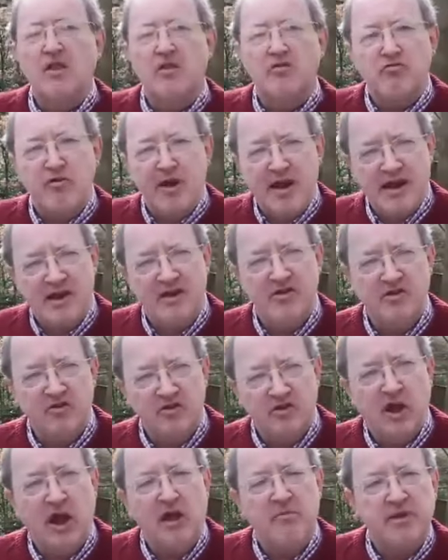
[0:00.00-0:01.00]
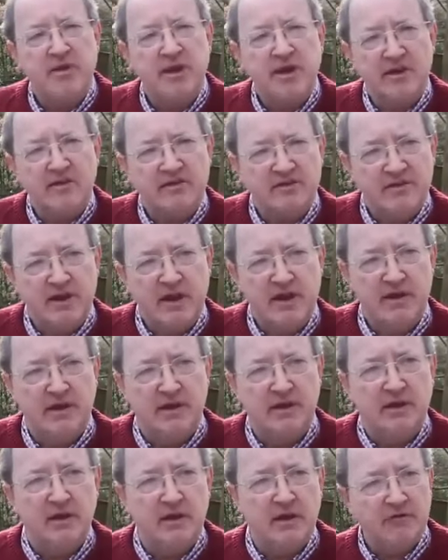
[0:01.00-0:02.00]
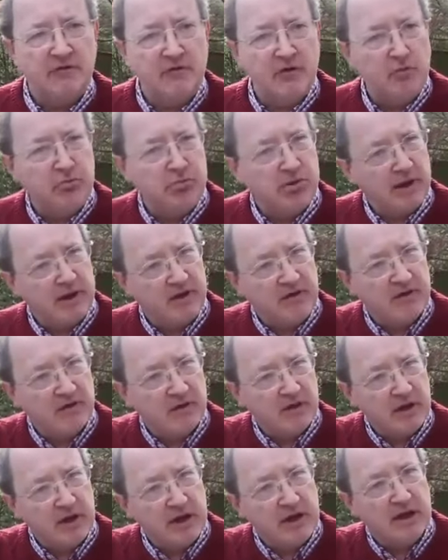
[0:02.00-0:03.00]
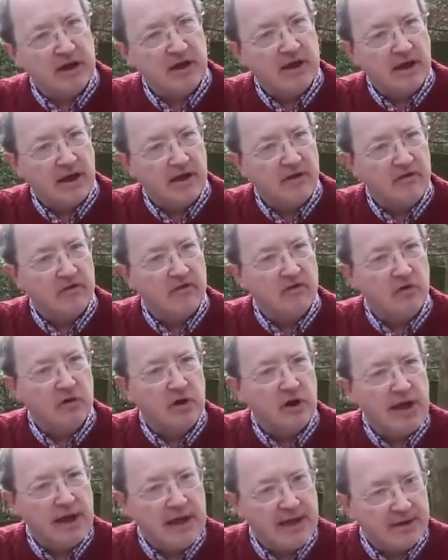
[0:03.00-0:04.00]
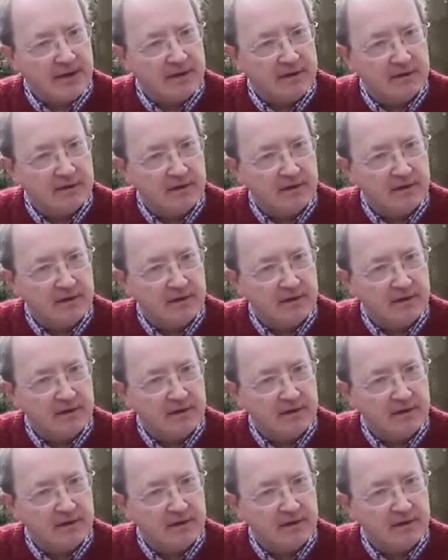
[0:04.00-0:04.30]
the range can be extended if you place the key against your head.